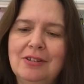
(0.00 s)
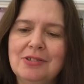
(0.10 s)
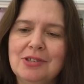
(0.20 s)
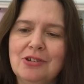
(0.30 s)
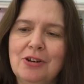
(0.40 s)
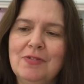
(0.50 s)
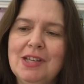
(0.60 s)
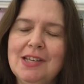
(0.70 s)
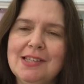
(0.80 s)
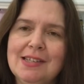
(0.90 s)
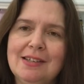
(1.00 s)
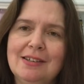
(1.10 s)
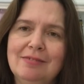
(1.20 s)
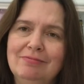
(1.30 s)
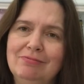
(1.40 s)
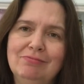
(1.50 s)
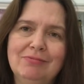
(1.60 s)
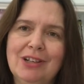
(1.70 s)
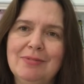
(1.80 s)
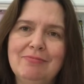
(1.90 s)
serve these uh,
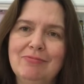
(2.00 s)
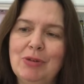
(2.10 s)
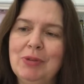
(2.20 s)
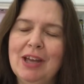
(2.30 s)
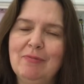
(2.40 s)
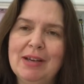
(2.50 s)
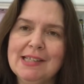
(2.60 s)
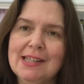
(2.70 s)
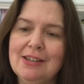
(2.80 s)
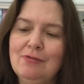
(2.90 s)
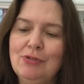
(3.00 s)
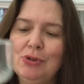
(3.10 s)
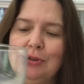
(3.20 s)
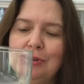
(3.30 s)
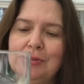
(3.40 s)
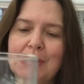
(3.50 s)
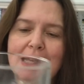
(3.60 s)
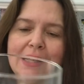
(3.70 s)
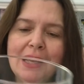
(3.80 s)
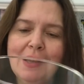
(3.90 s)
on when we have Mexican food,
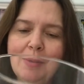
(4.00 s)
and